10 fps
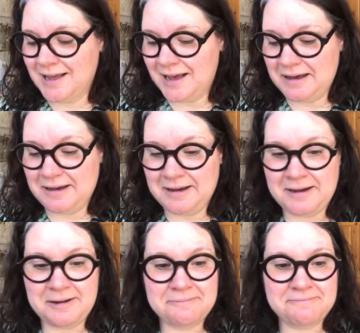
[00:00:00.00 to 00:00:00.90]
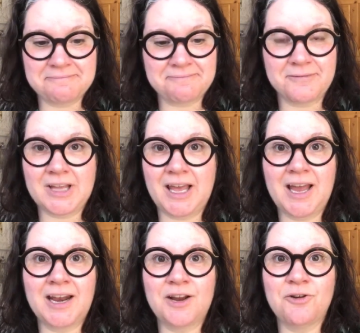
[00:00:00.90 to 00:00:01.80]

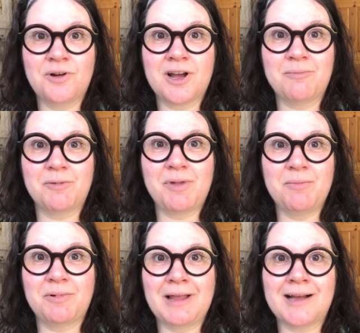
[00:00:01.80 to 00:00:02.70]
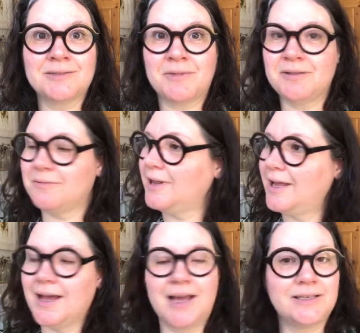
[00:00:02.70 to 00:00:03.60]
And I know a couple of people last month were
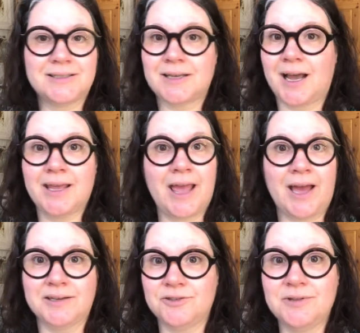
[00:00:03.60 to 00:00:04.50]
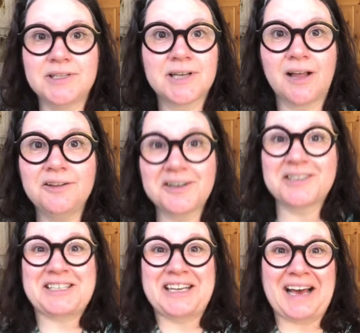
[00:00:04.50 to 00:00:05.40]
like, I can't do these colors.